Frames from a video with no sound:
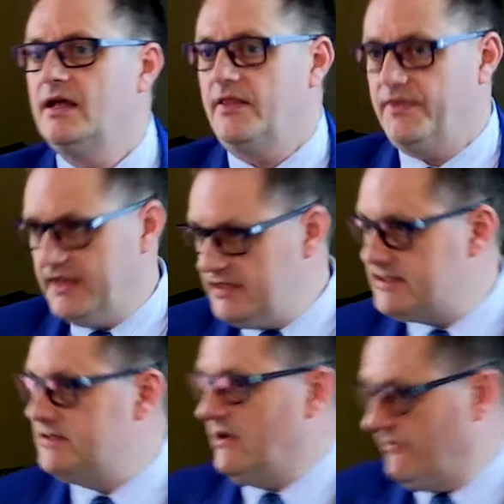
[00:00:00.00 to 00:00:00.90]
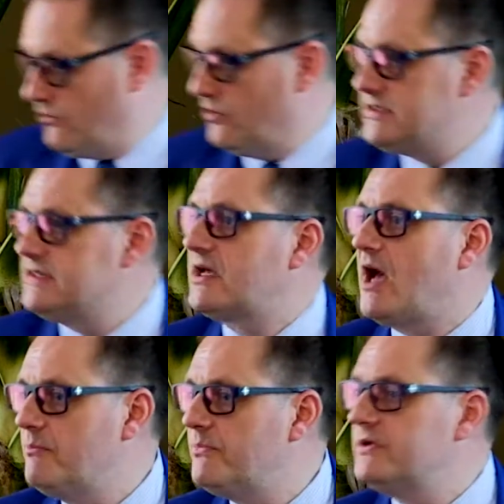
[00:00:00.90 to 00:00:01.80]
This, of course, is a
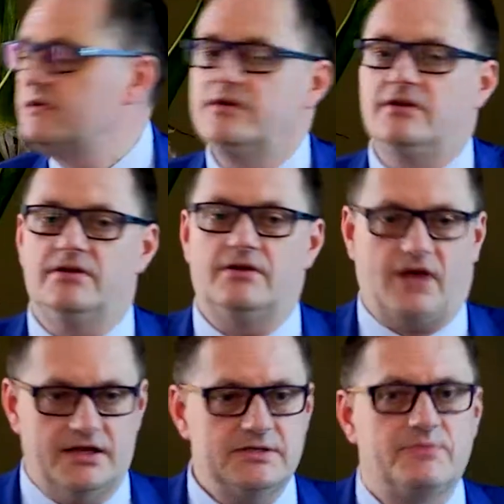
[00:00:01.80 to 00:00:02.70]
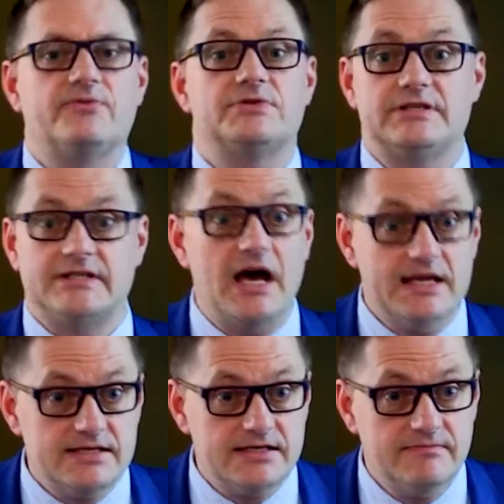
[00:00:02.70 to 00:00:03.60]
concept for
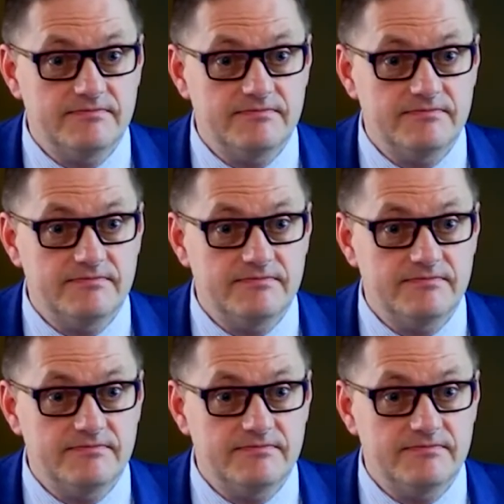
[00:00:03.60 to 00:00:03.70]
society.